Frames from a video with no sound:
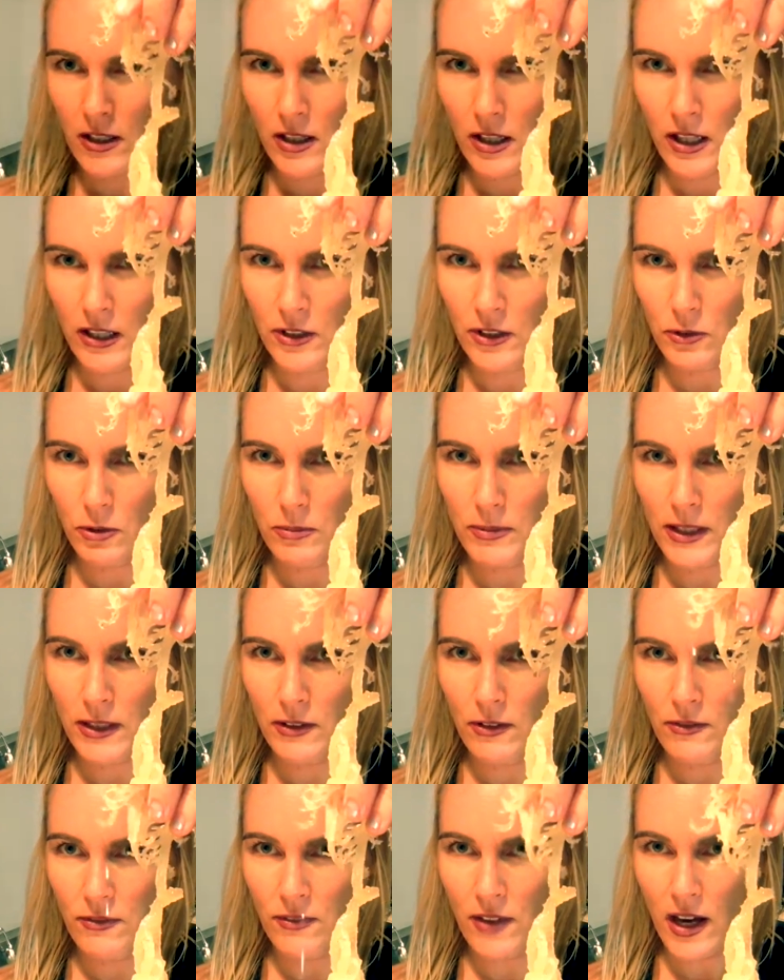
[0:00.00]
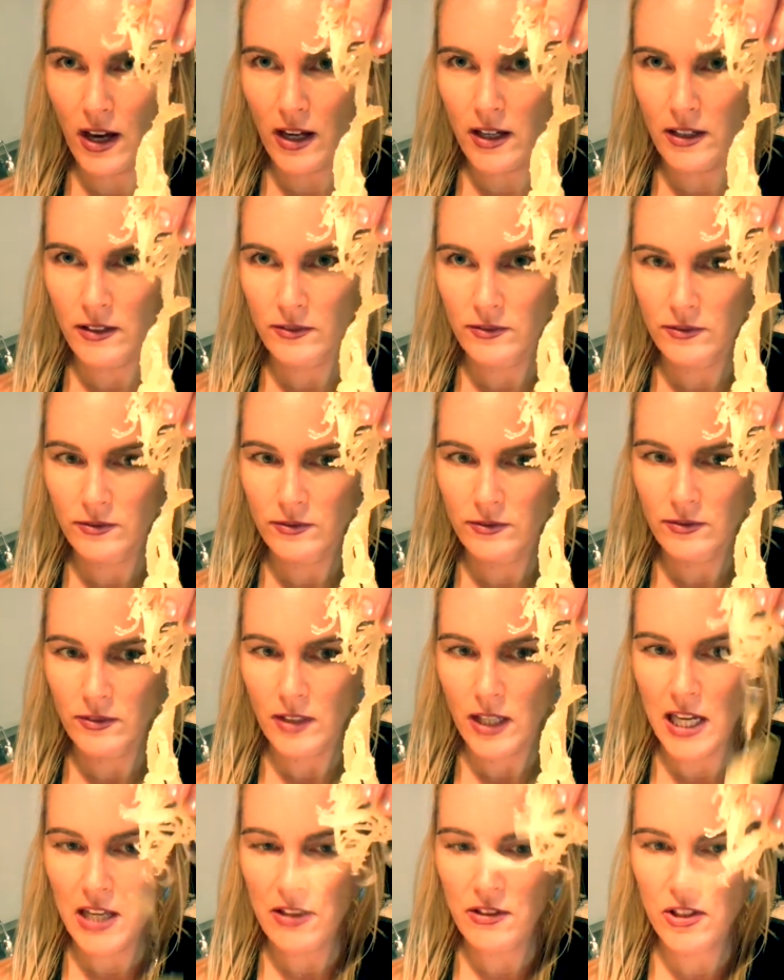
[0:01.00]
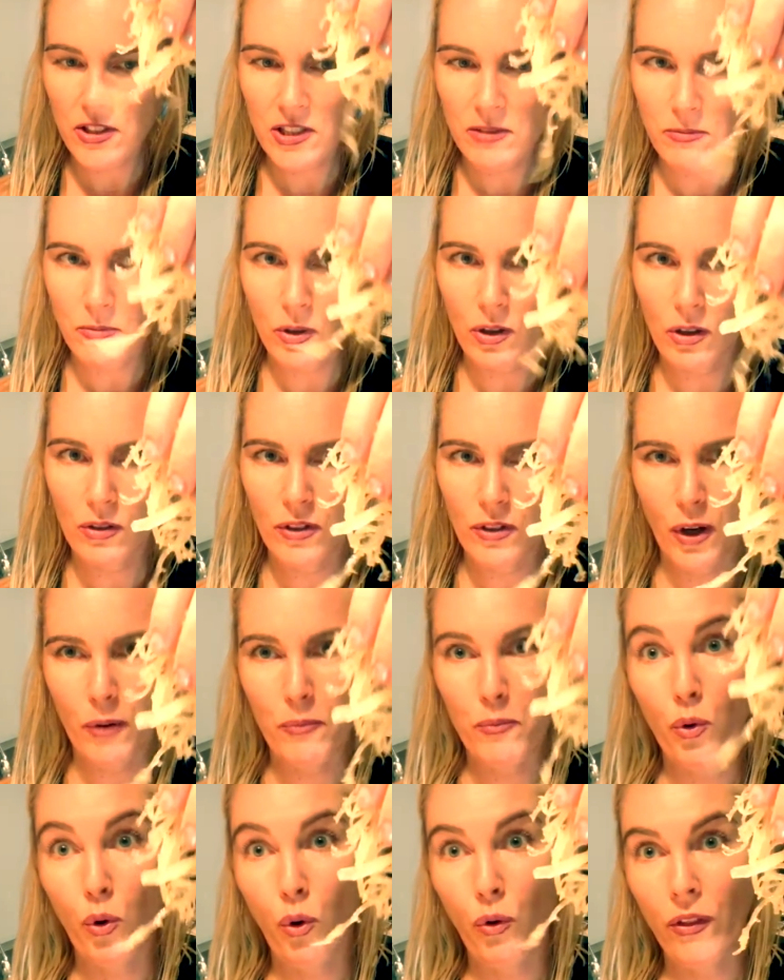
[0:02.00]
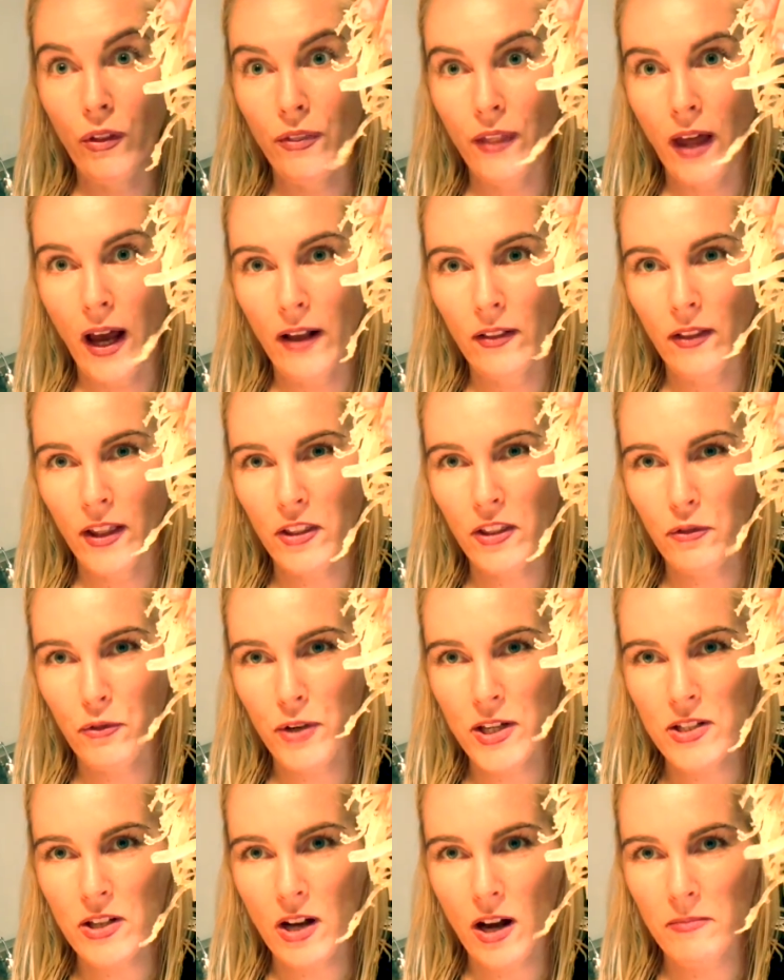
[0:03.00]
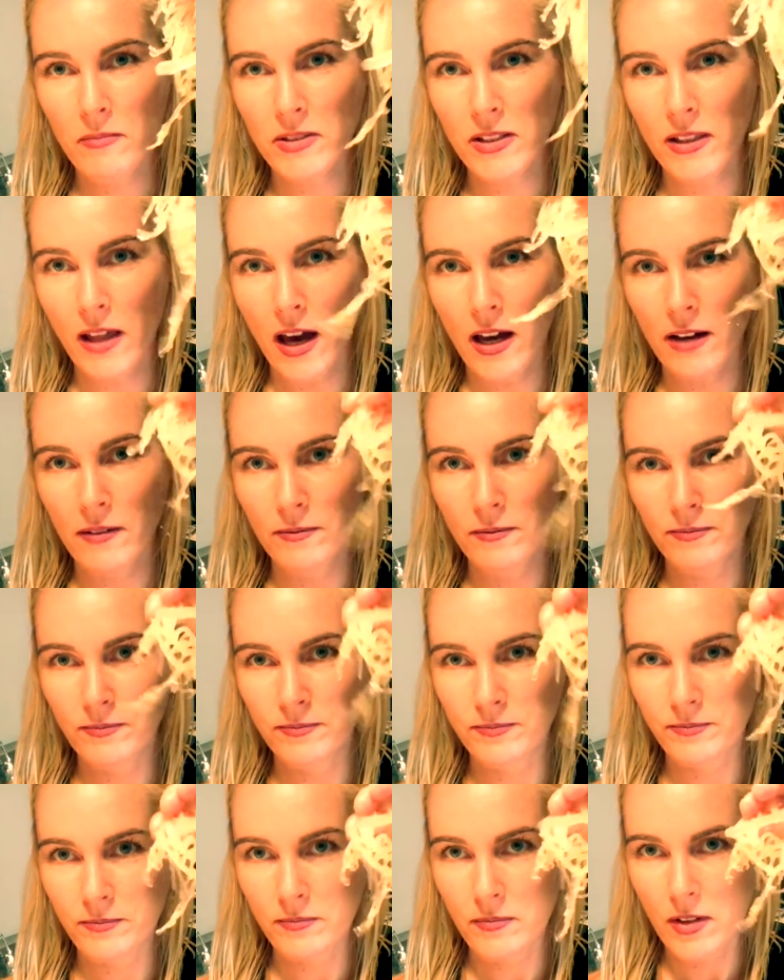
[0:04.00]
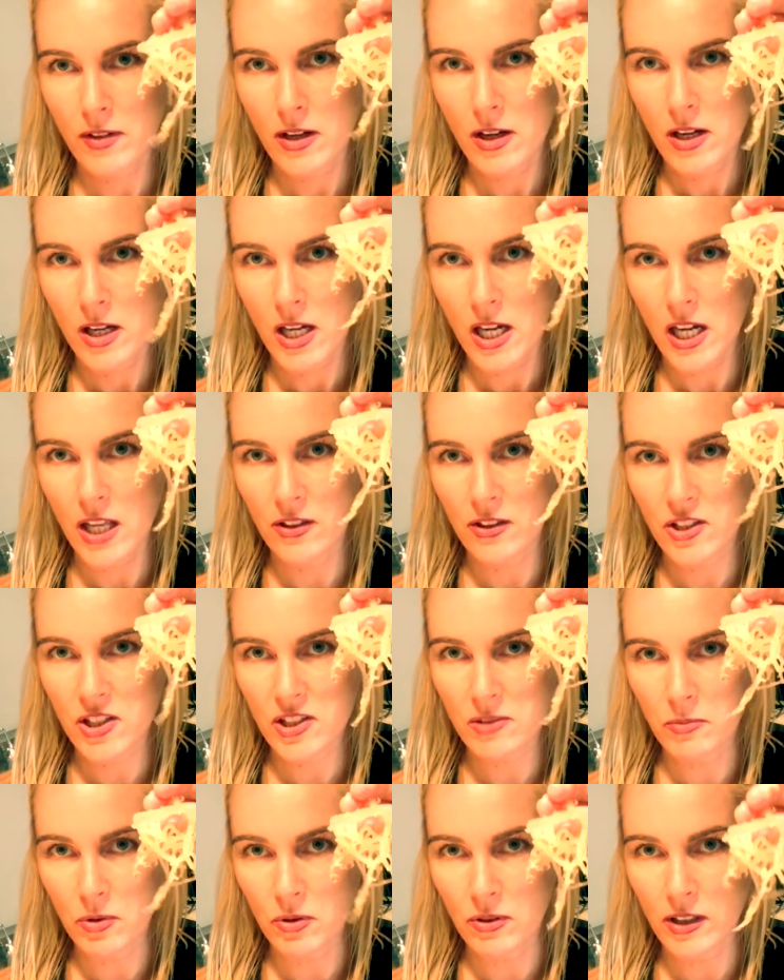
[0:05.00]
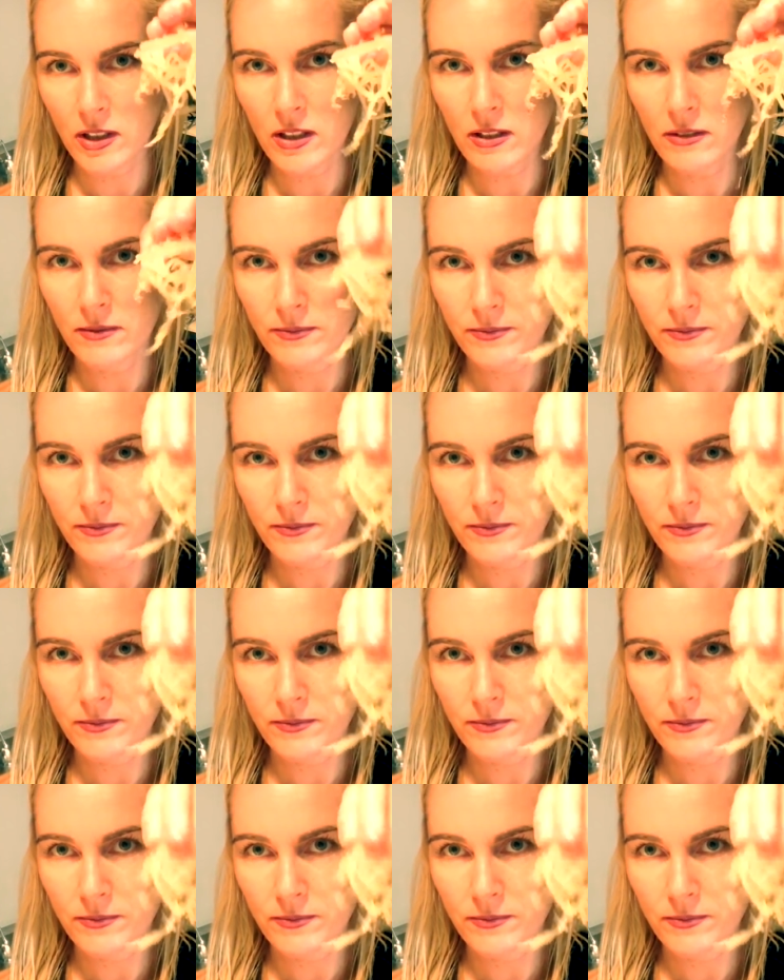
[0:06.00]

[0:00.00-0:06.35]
a little bit of that in this, oh no, more than that, like 3 times that in the smoothie,